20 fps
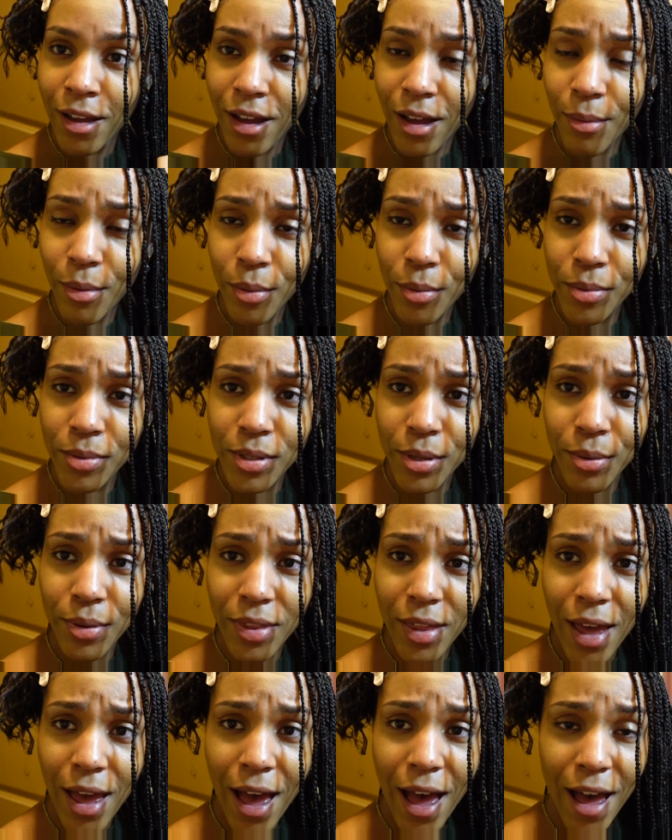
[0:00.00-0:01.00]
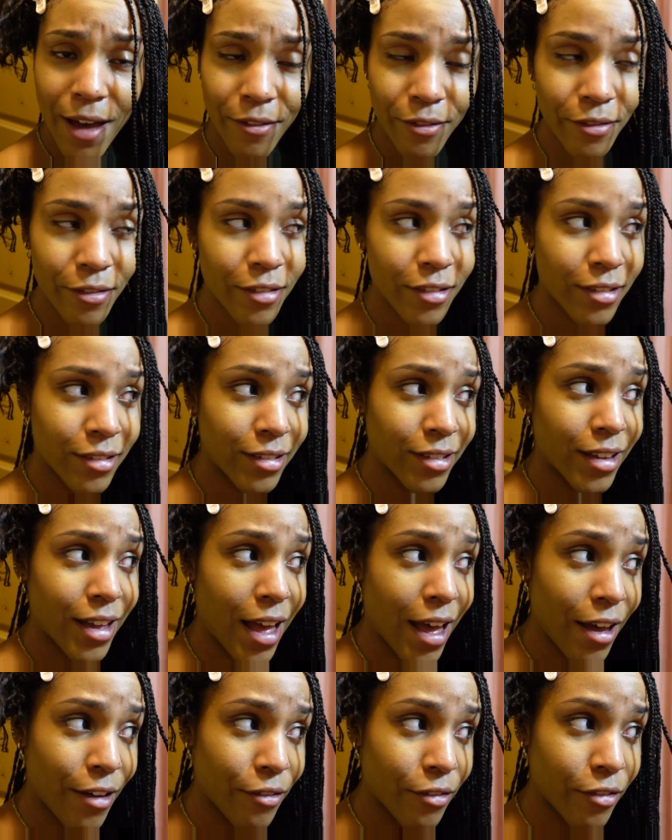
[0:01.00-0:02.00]
I'm almost done with half
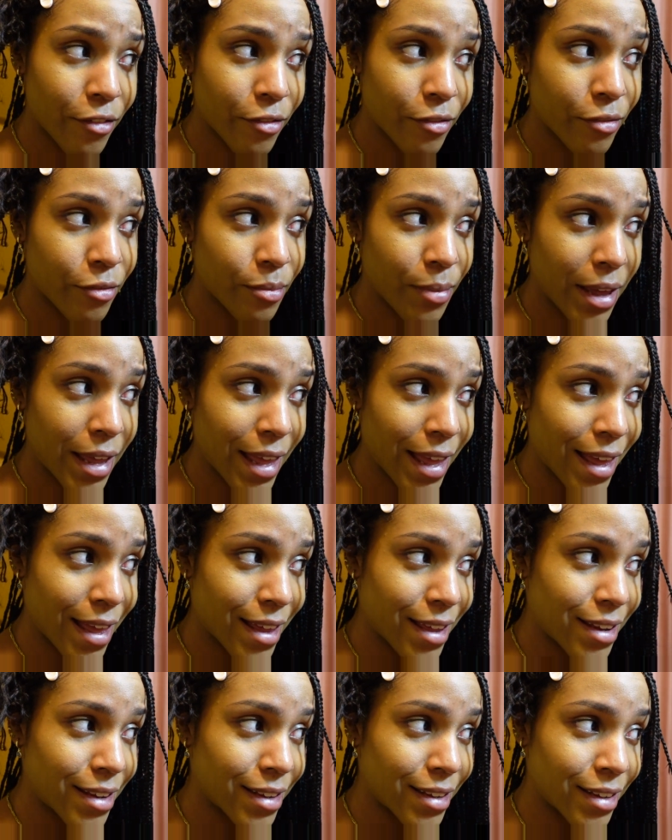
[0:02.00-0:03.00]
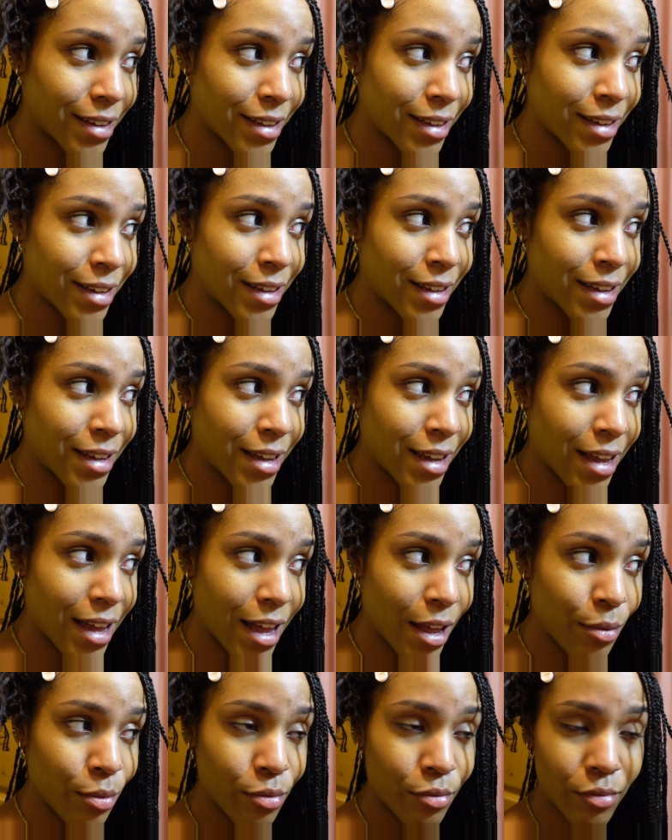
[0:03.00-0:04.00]
of my head.
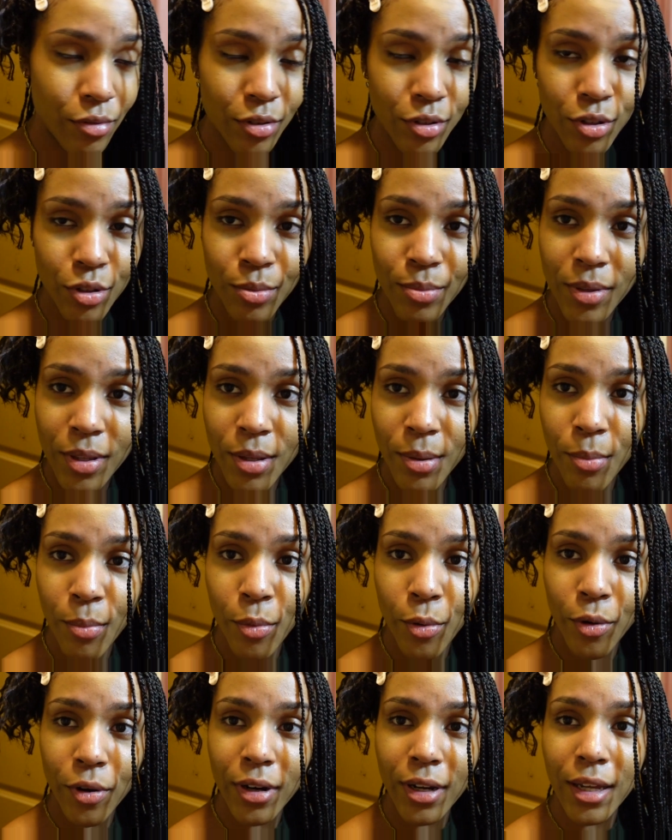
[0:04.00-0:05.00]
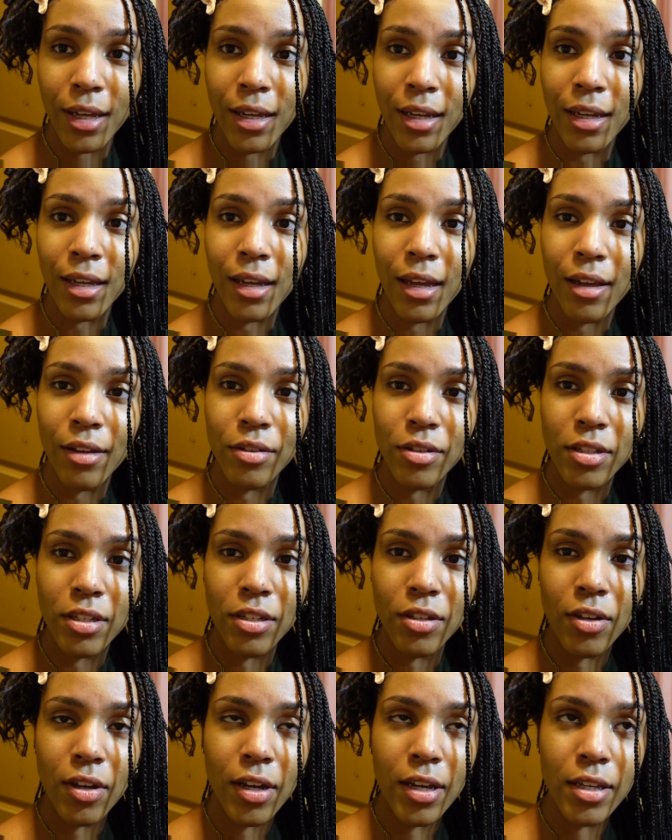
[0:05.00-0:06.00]
I will resume in the morning. I'll
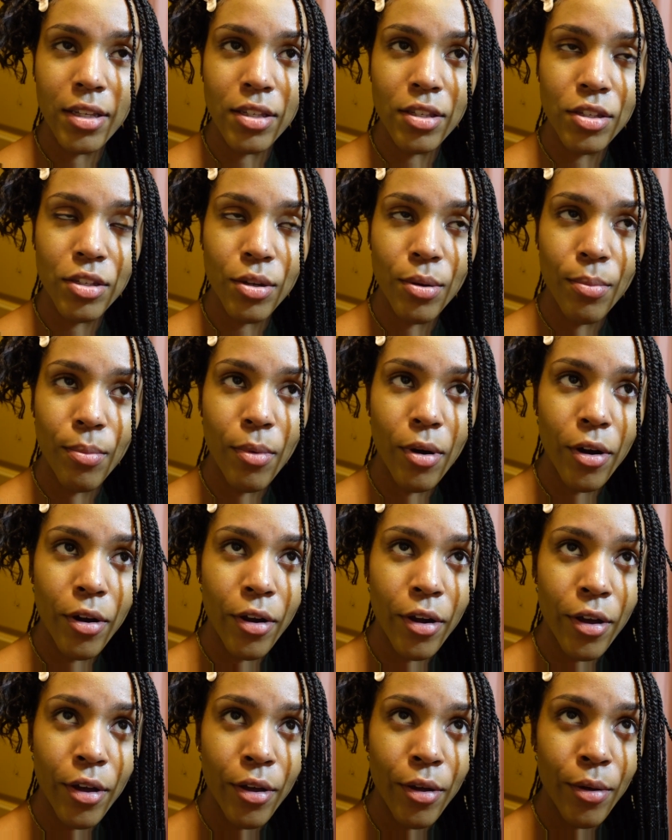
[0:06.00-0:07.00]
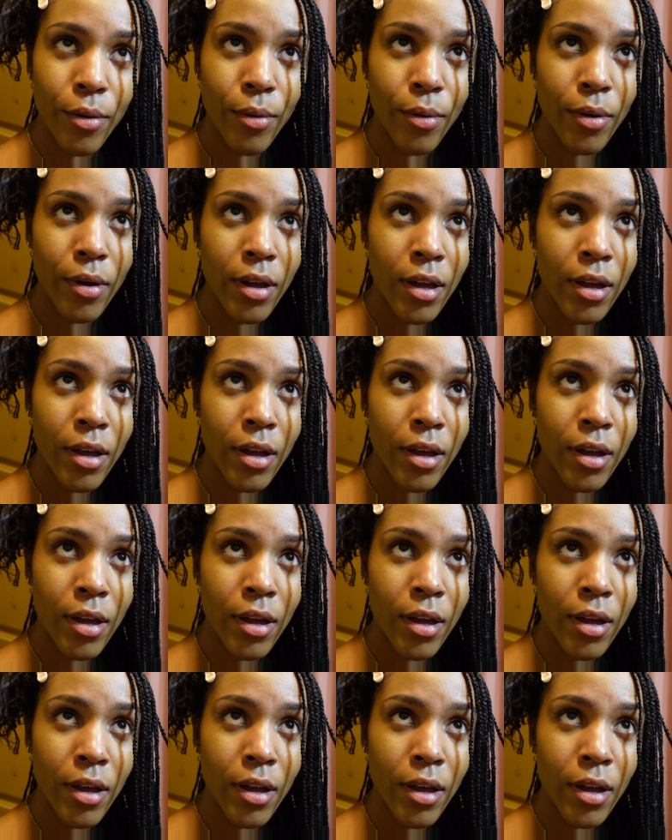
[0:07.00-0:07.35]
see you guys tomorrow.